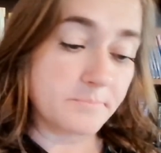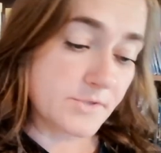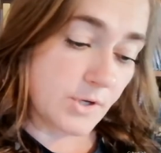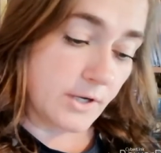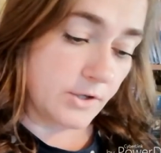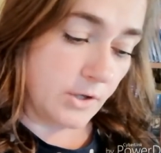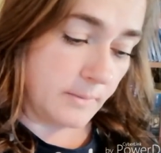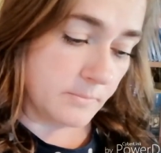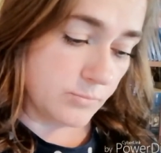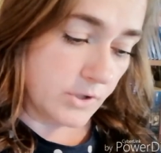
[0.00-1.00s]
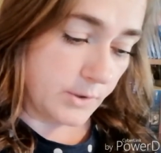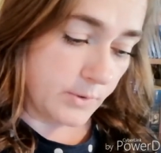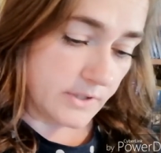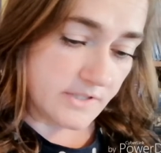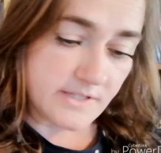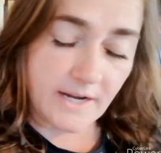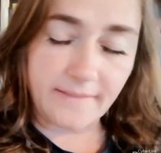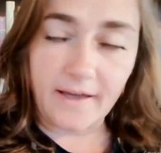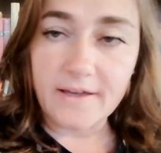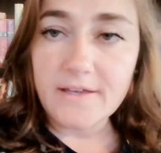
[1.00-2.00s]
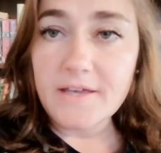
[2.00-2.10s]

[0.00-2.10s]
So, I don't know. I'm really quick deciding that.